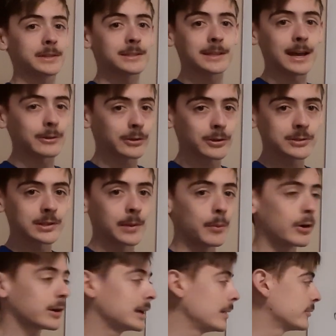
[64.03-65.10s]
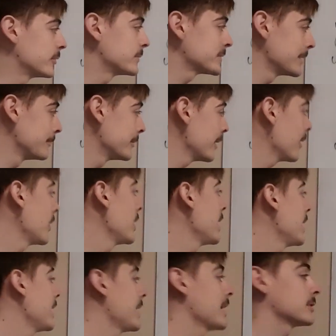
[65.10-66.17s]
out there somewhere, came from somewhere,
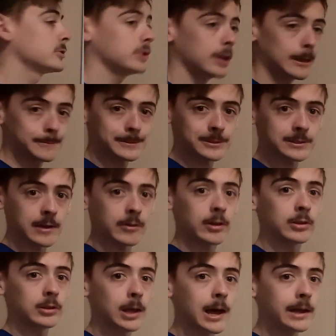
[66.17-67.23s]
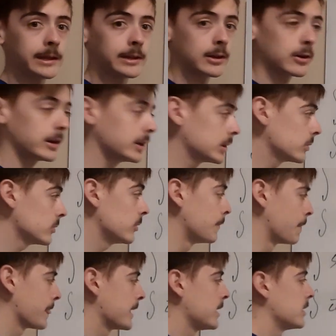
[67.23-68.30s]
and it actually helps us out a lot in our integral.
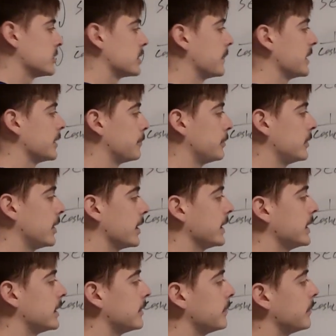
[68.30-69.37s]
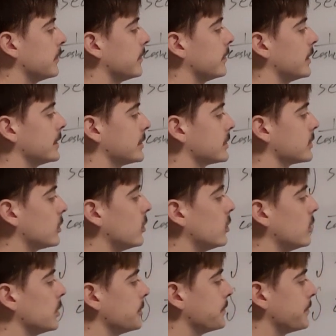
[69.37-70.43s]
So I'm going to plug in this
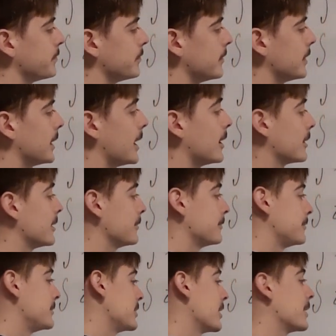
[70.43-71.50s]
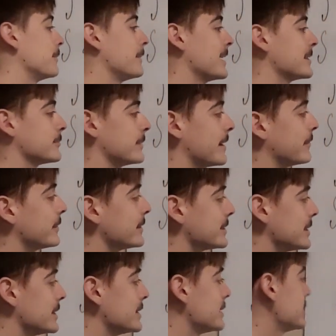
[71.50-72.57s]
whole junk of mess, whatever this
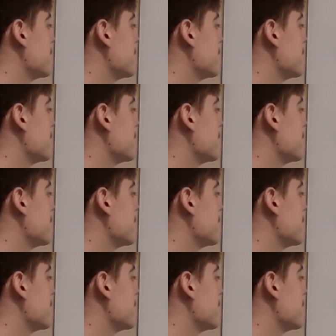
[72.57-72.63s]
is,